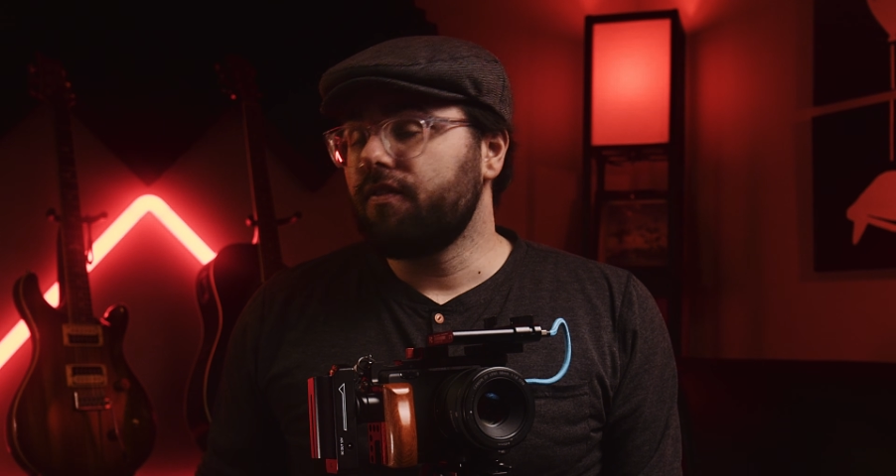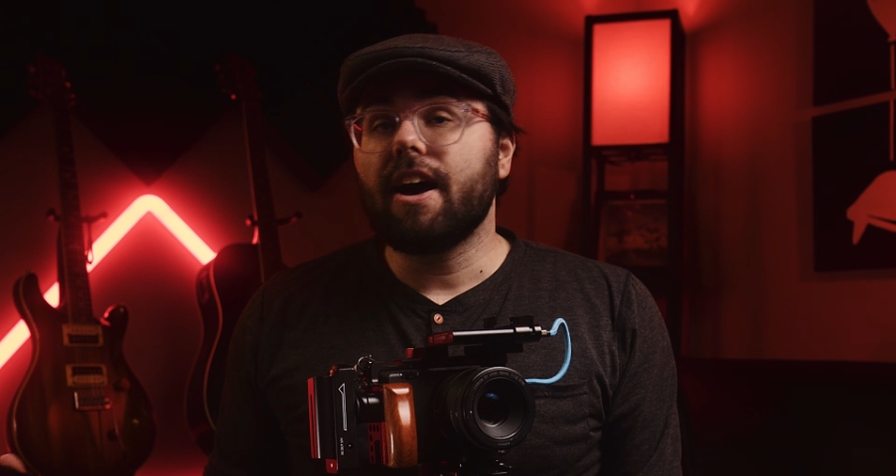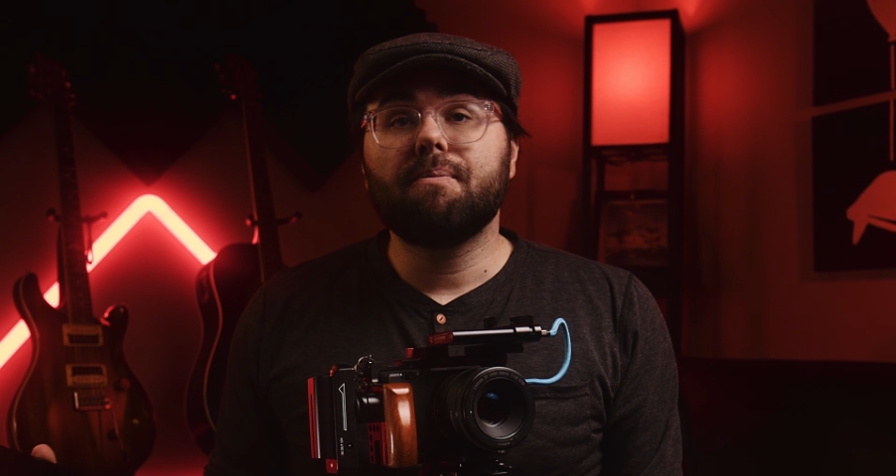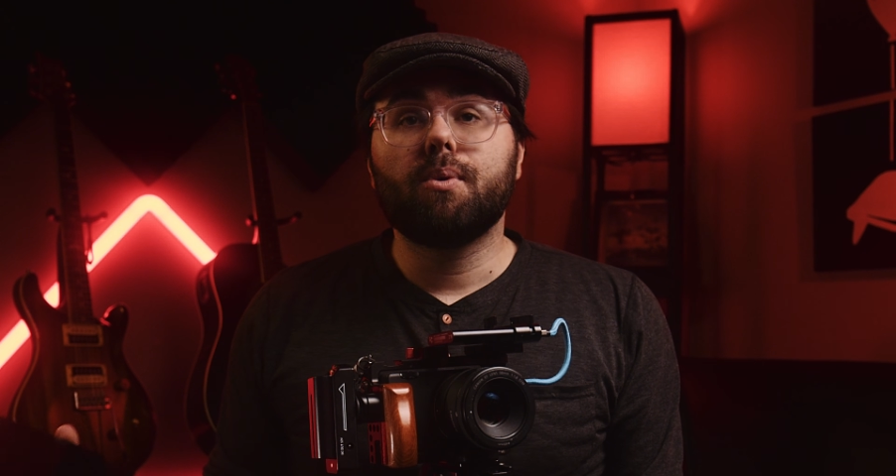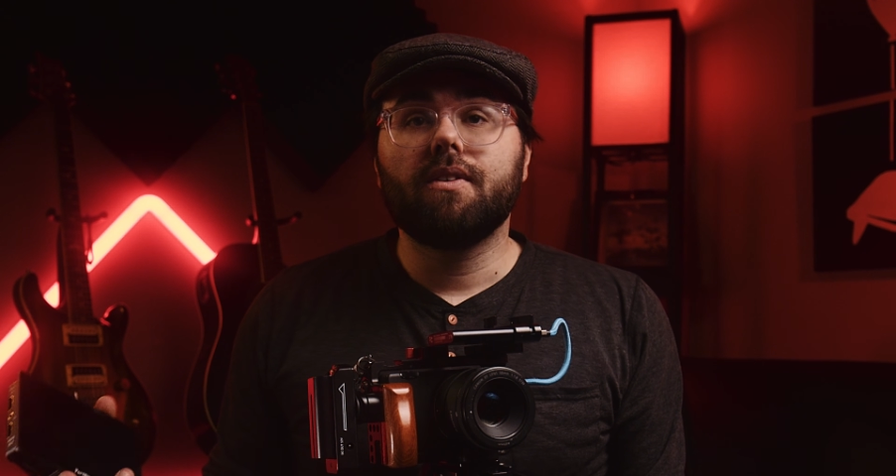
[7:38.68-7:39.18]

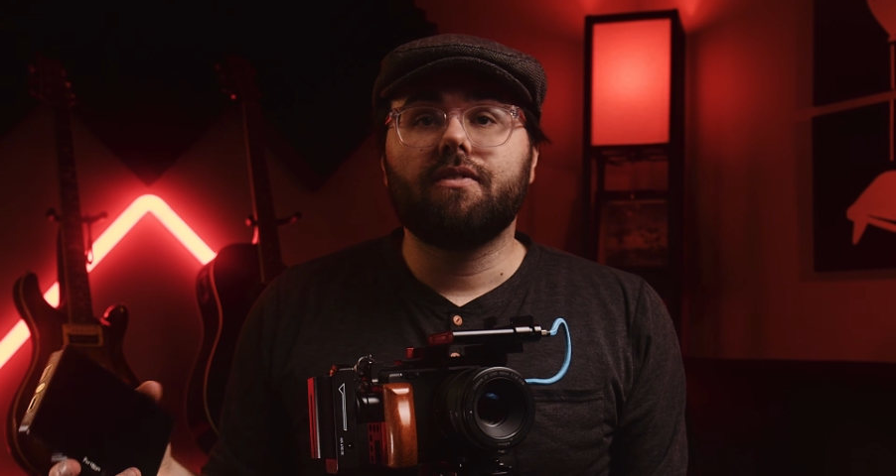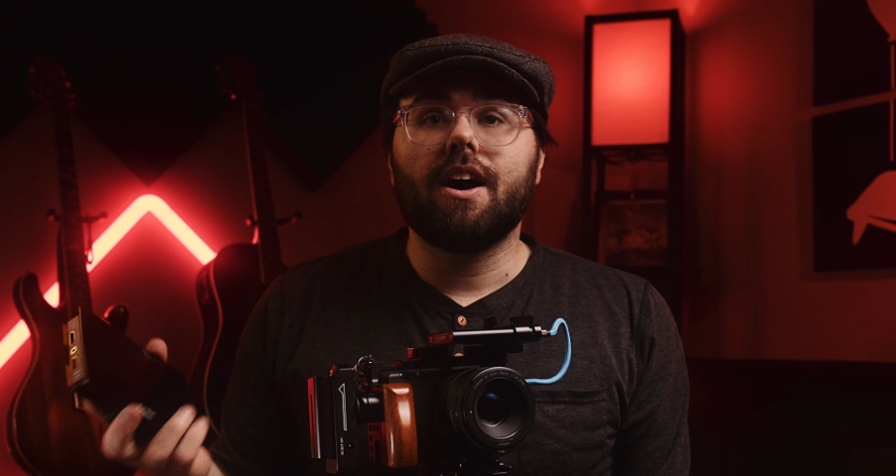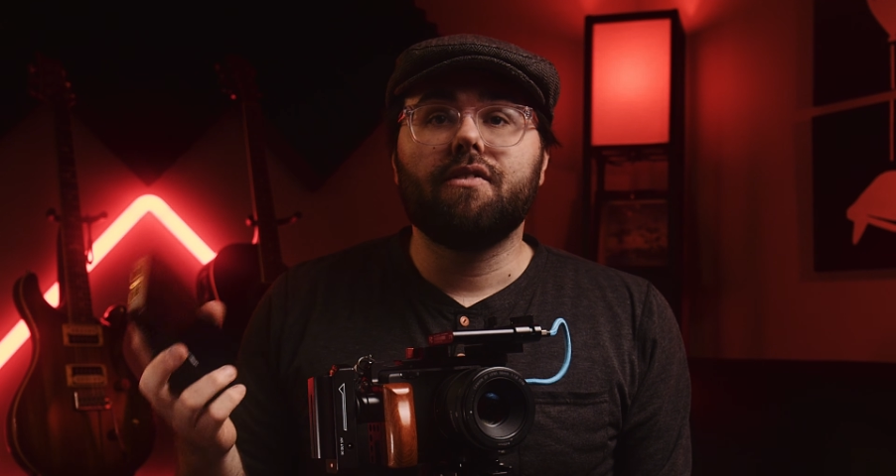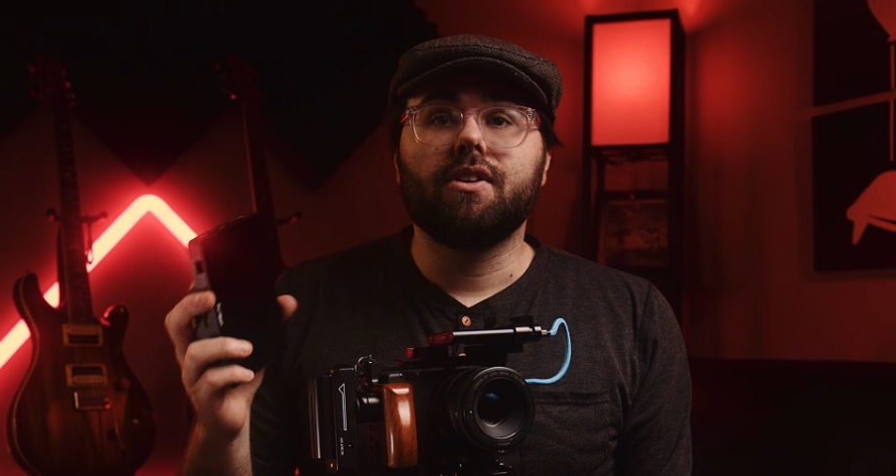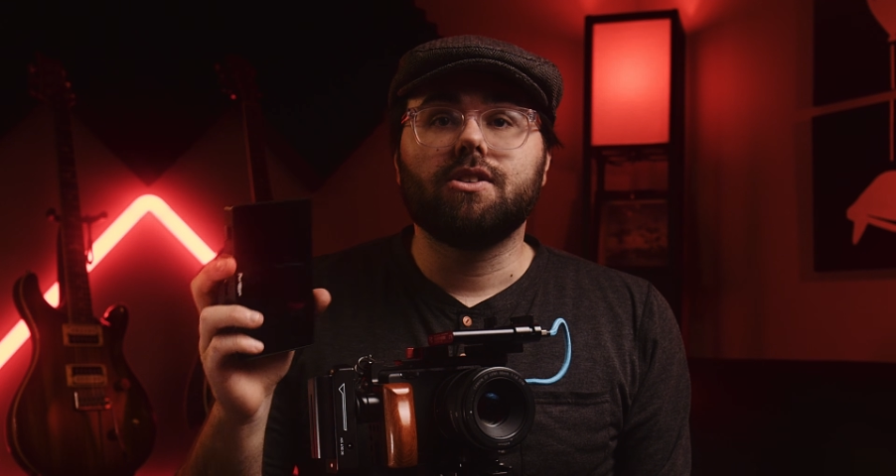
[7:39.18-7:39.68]

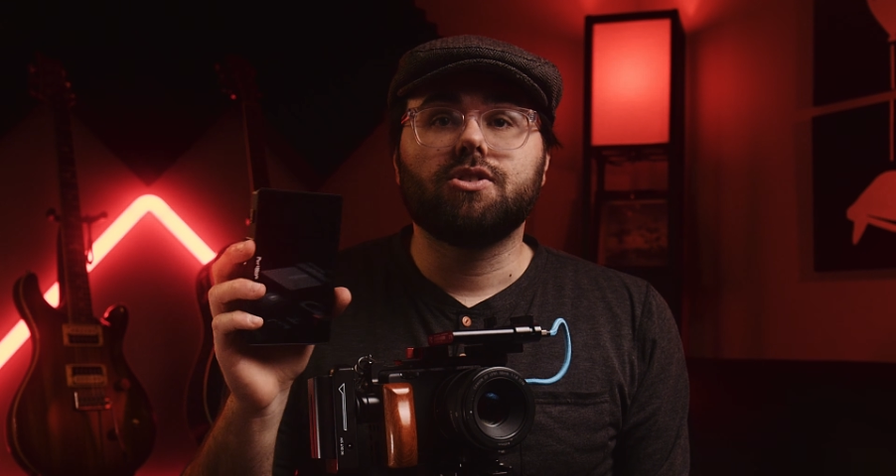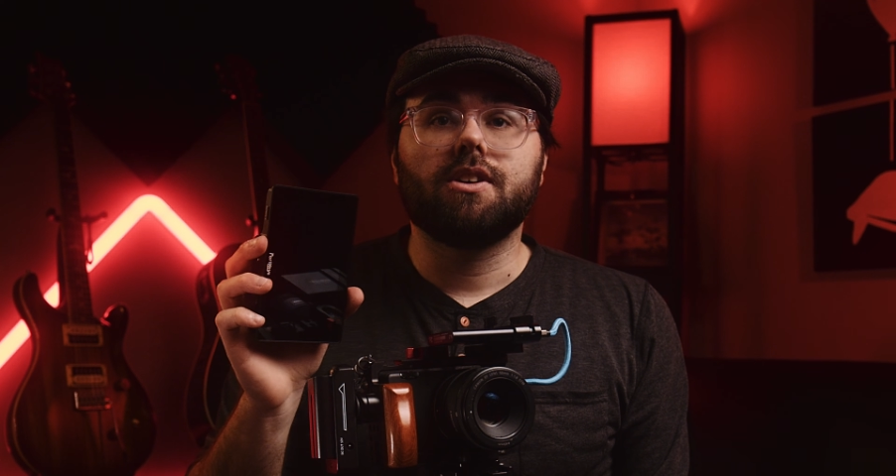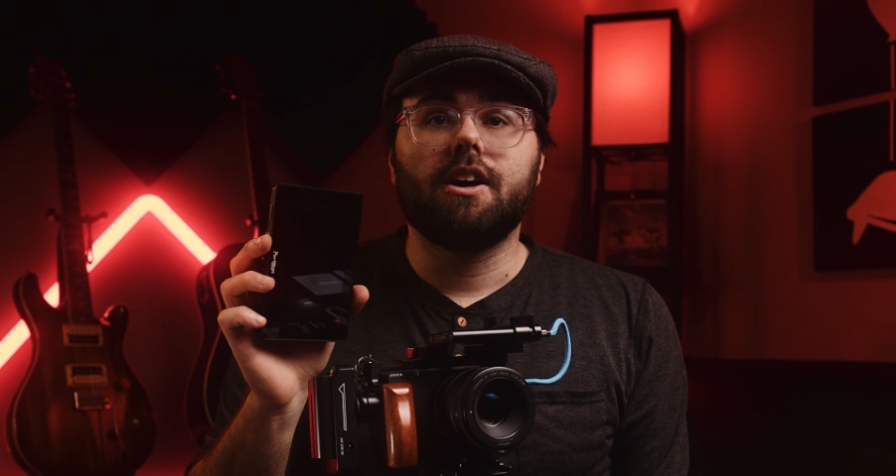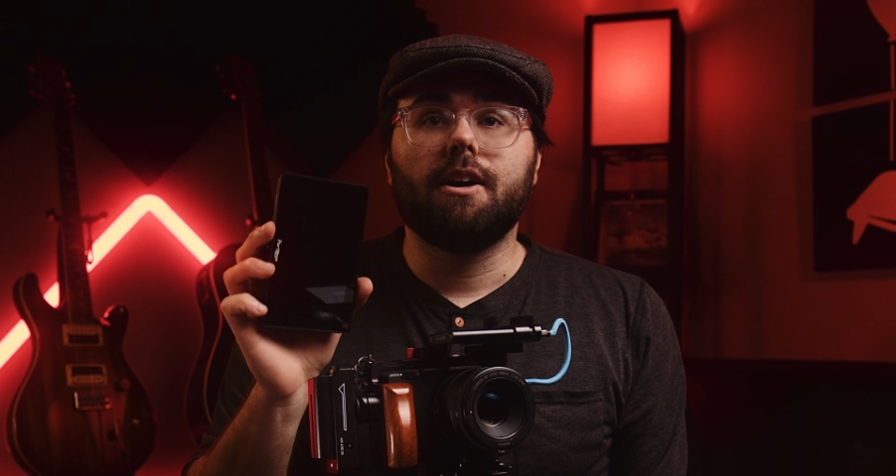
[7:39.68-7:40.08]
5.5-inch